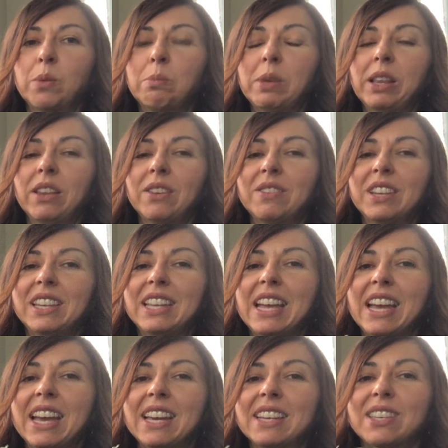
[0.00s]
middle of the
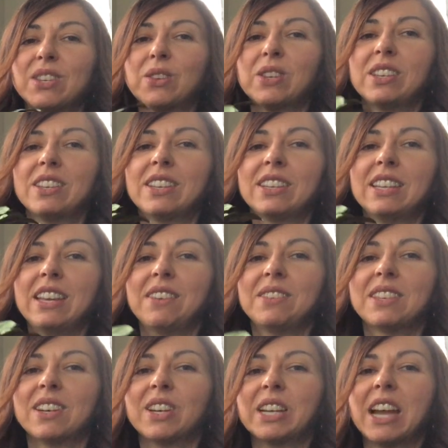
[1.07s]
day, so the
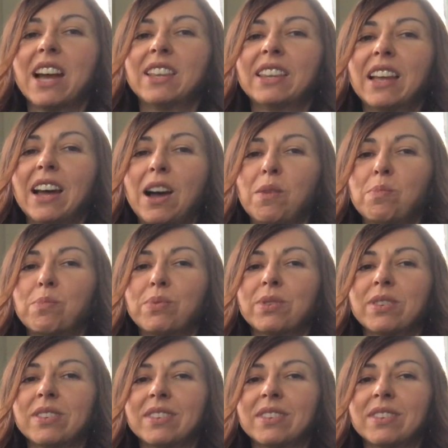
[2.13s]
leaves are not up